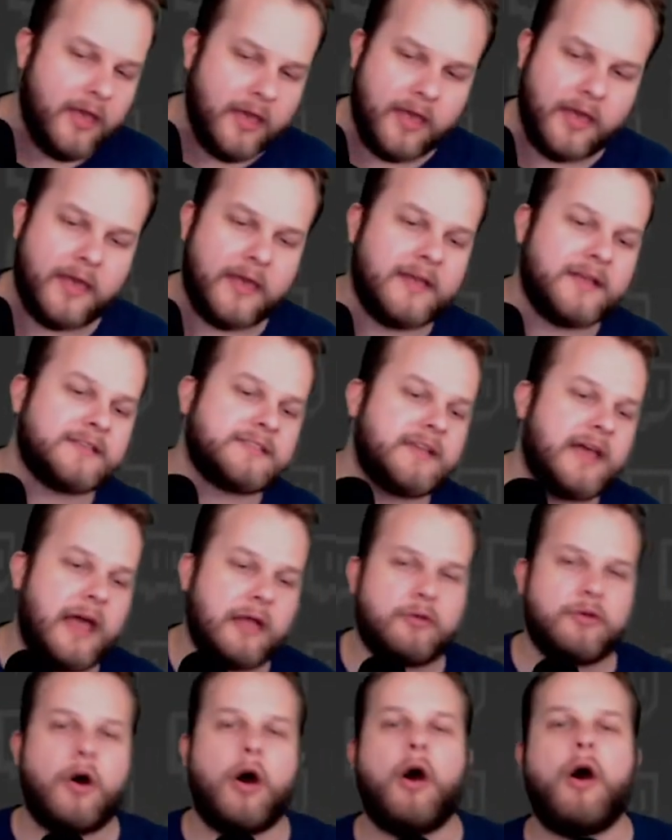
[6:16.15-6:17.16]
He's
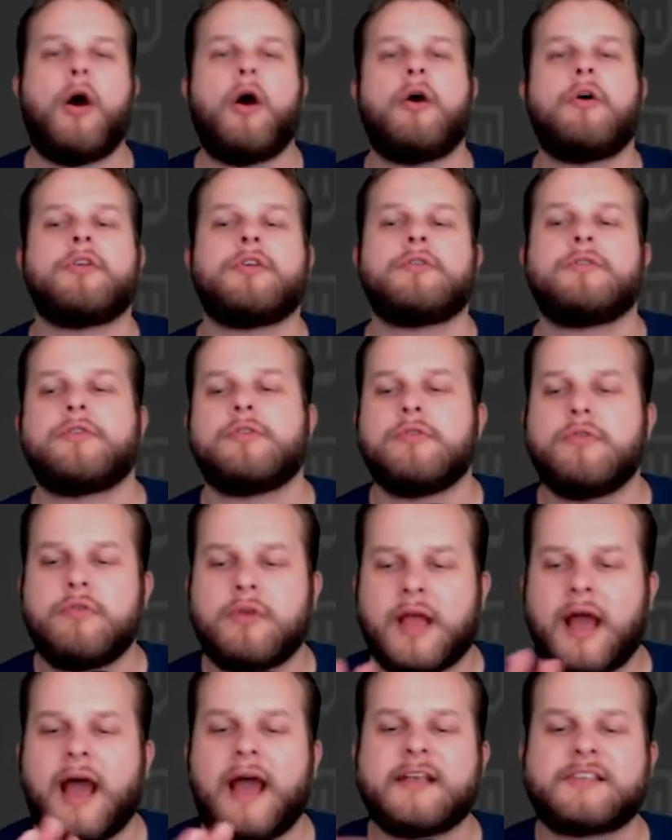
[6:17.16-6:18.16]
like, oh, you
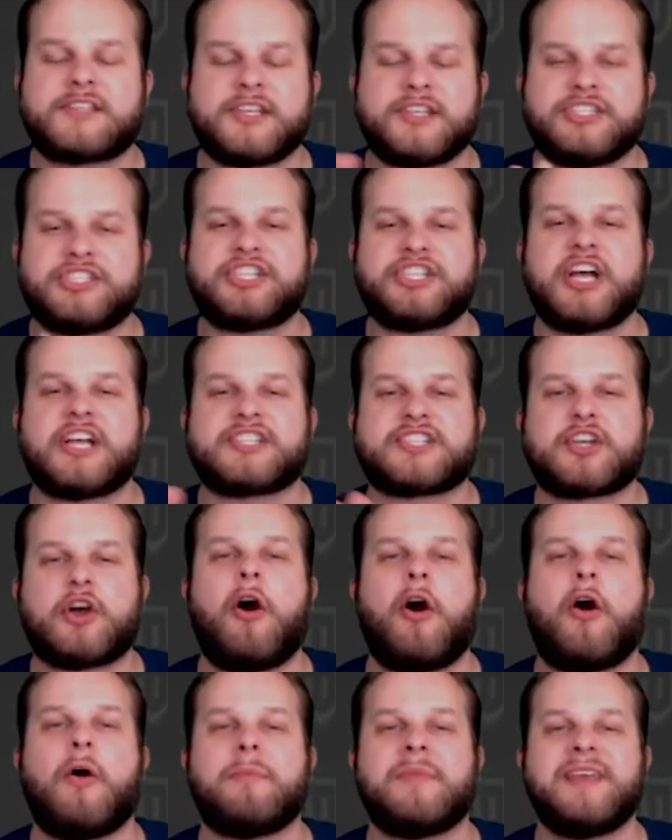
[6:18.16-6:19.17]
guys can just
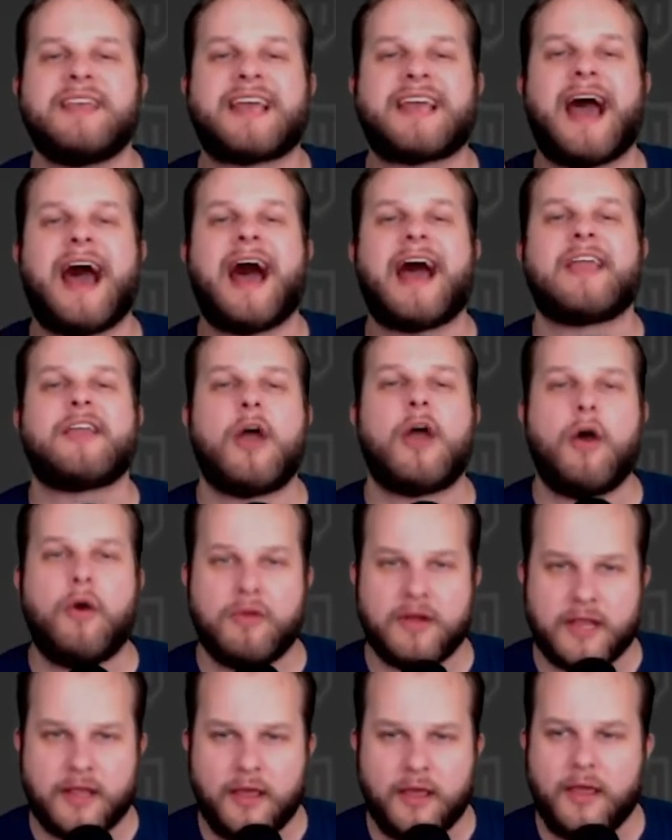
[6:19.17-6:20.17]
call me
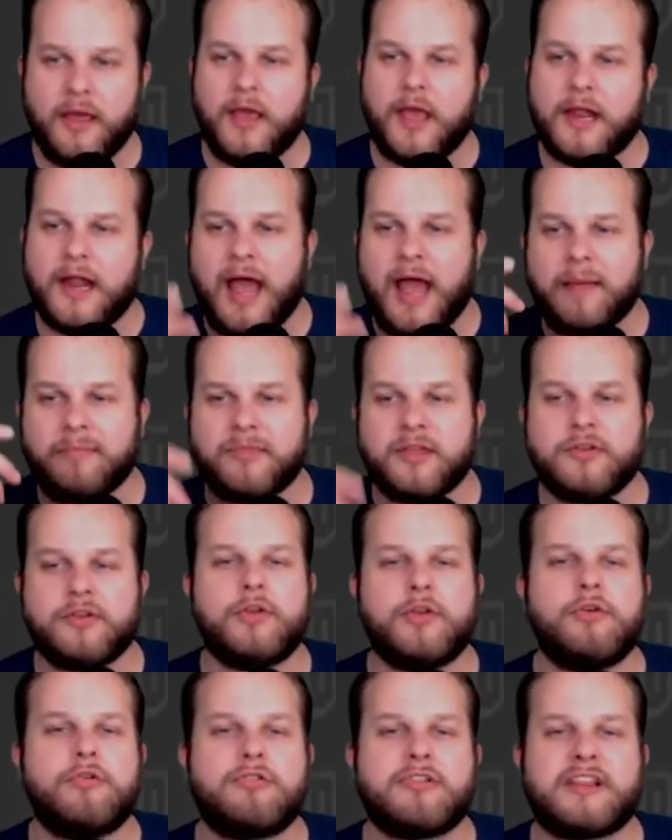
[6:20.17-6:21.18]
Coyote, and I'm the
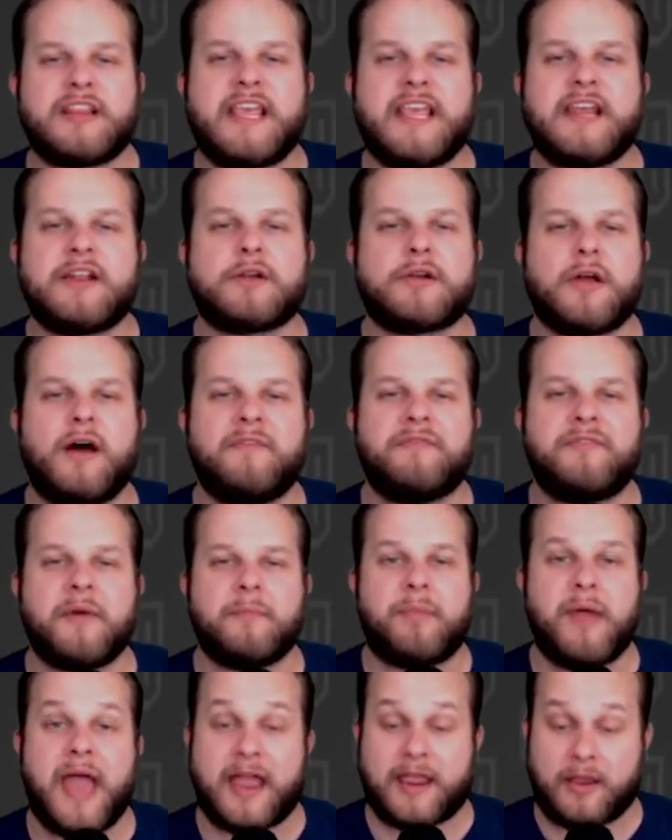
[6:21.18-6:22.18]
new leader of the
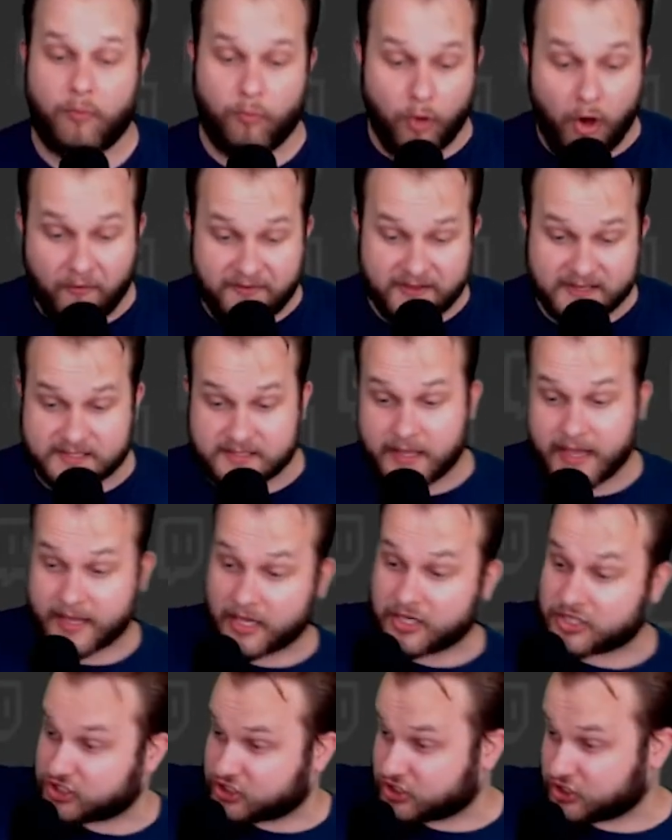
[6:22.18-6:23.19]
pack. And Wolf is like,
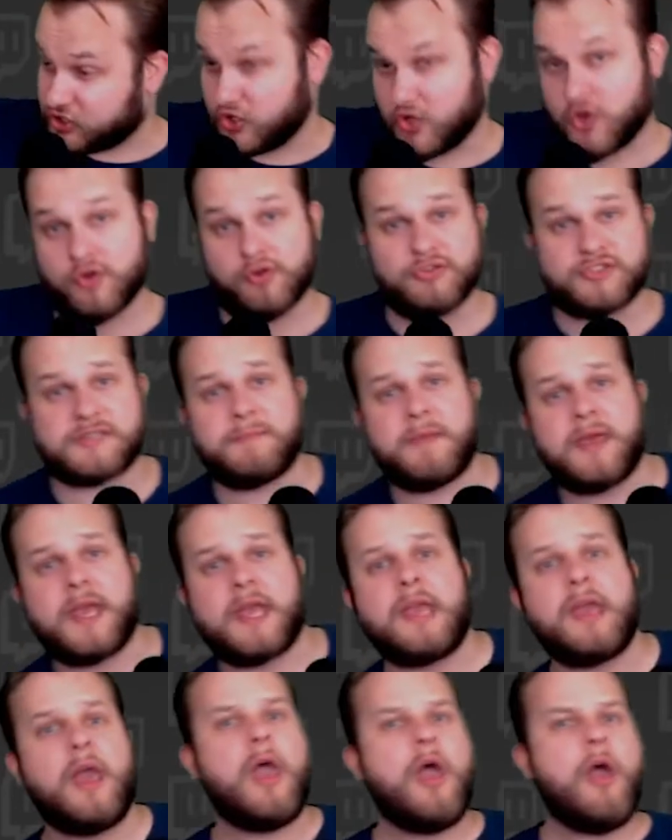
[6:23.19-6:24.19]
excuse
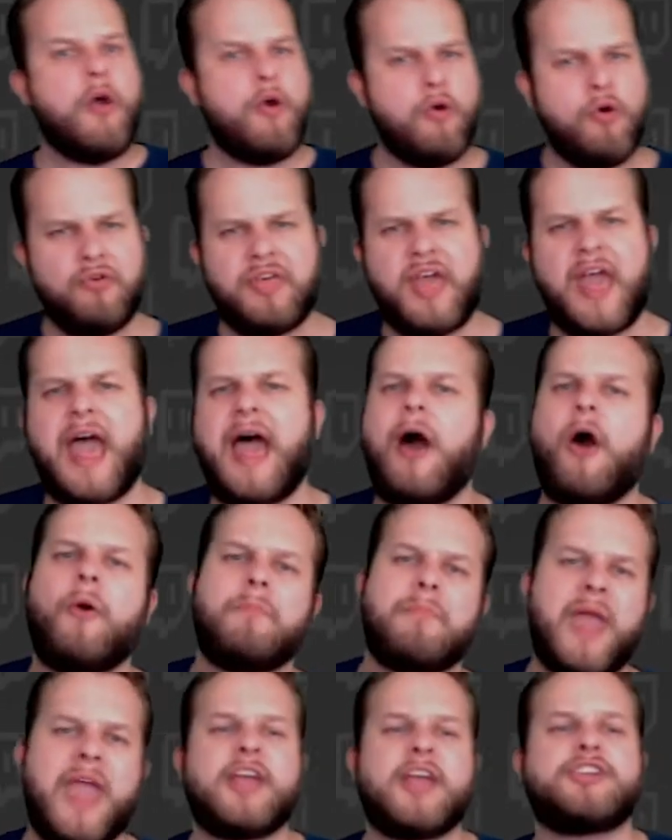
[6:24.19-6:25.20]
me? Who the hell
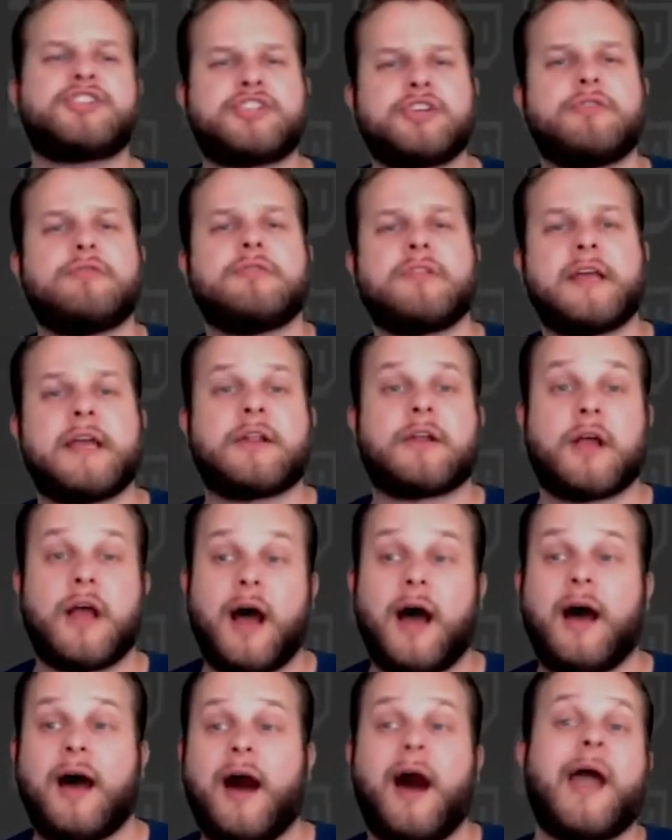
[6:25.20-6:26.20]
made you leader?
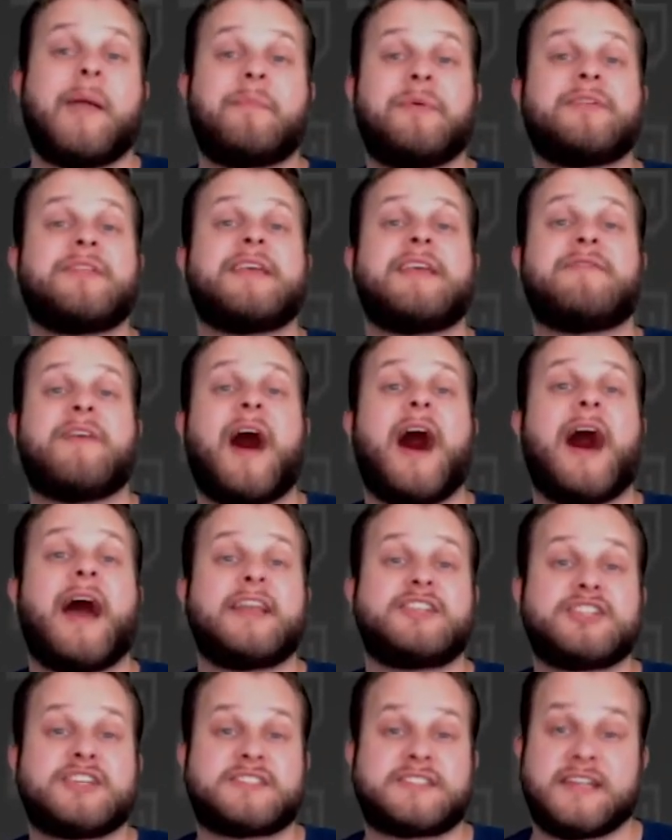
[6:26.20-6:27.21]
I believe I
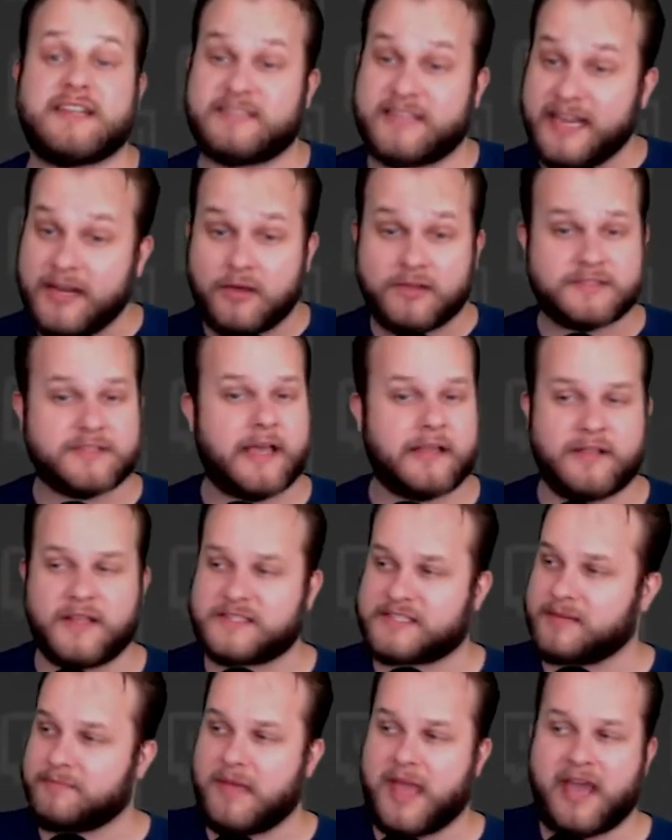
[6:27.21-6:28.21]
just did. And Dingo's like,
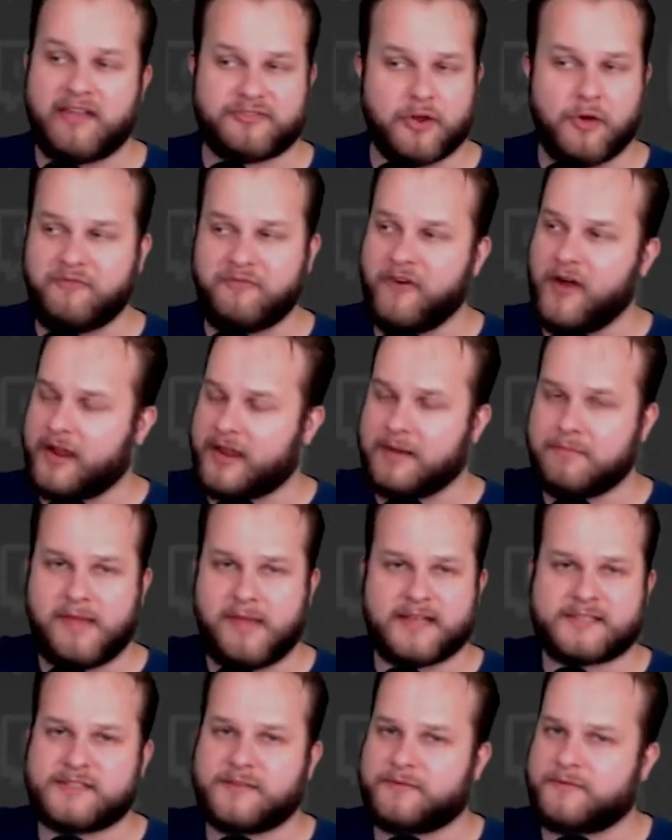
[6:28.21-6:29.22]
listen, man, don't fucking
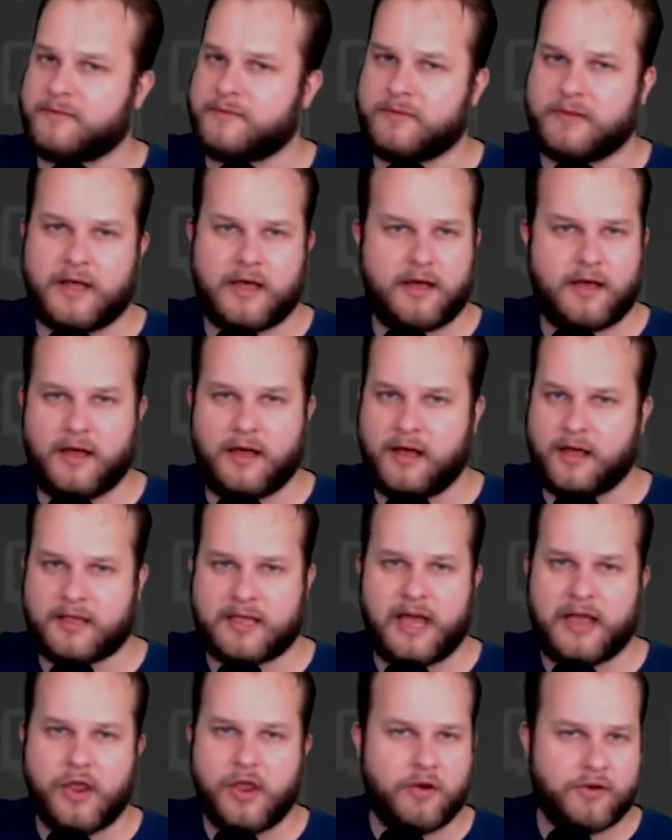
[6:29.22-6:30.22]
mess with
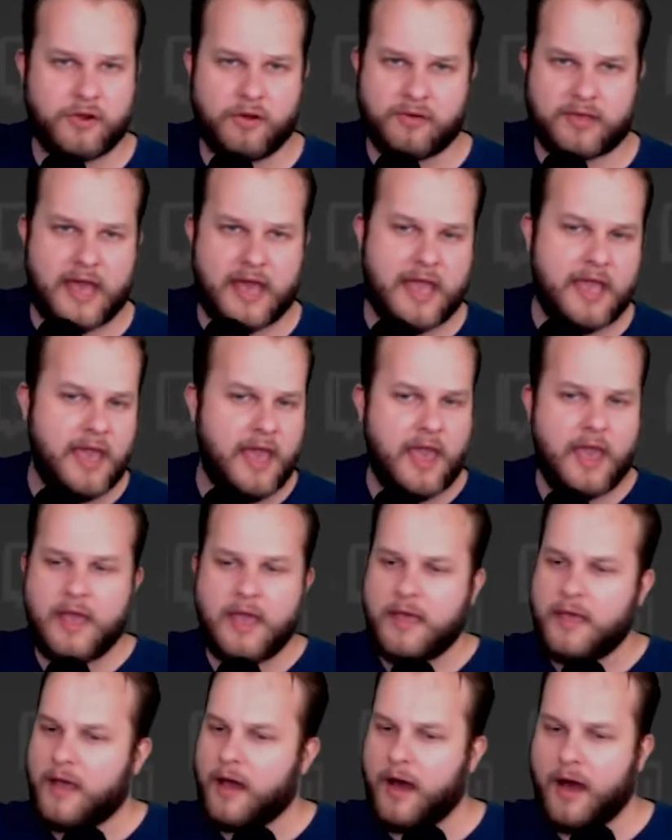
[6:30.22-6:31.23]
Coyote, okay?
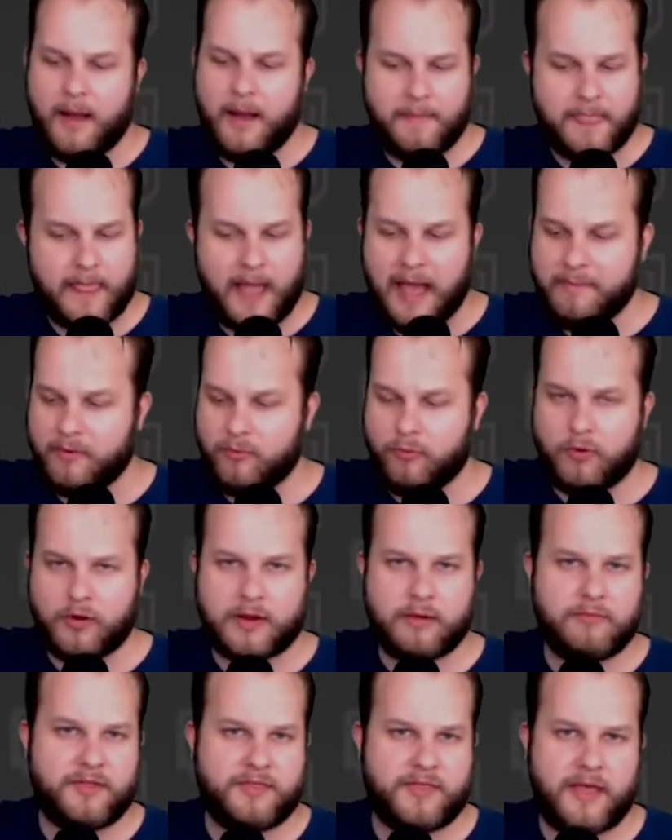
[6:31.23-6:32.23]
I've been
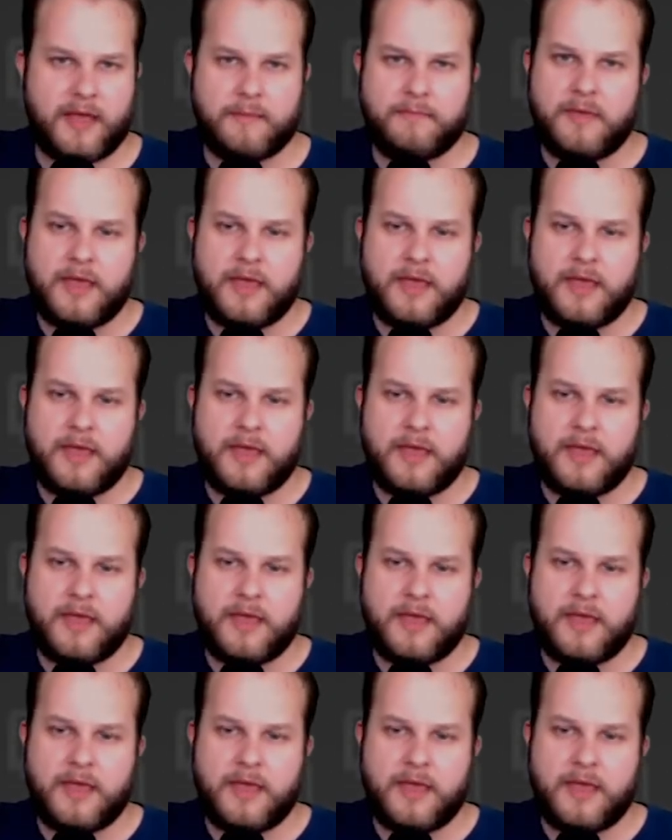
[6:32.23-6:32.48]
working with him.